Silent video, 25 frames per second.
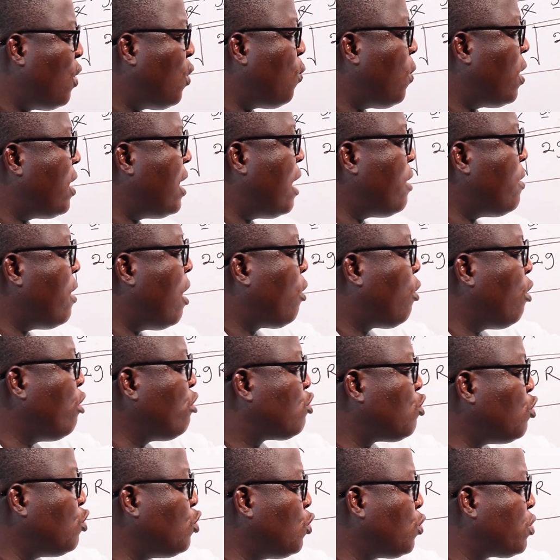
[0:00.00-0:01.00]
whether you are
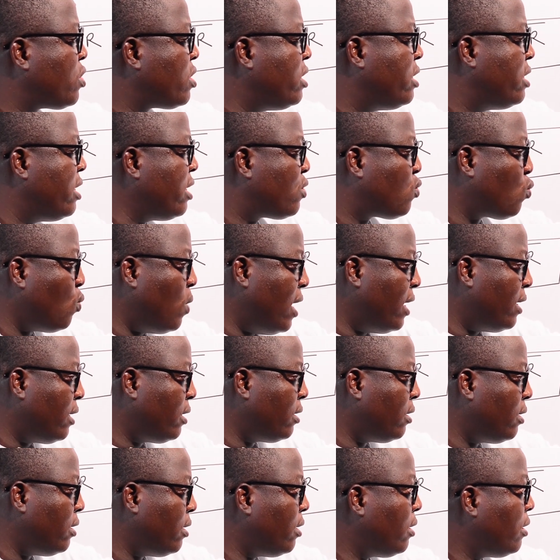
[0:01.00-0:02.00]
going to use this one
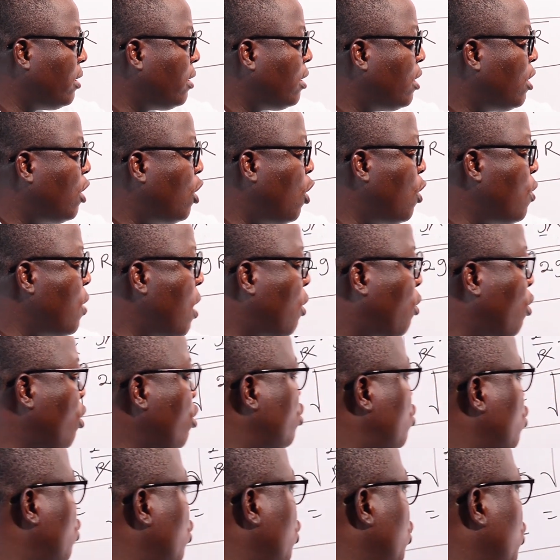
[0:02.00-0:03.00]
or you are
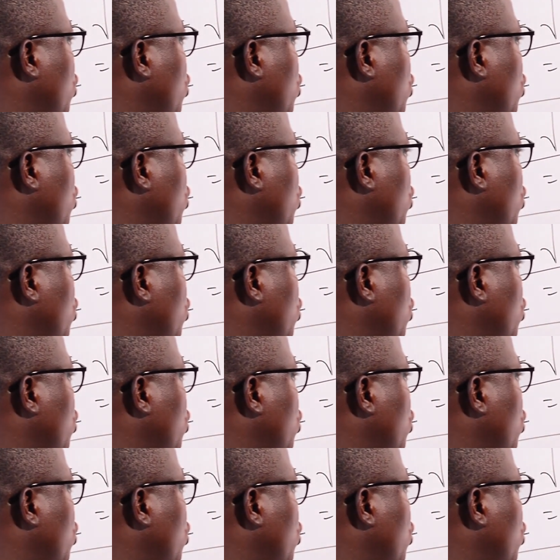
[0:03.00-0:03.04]
going to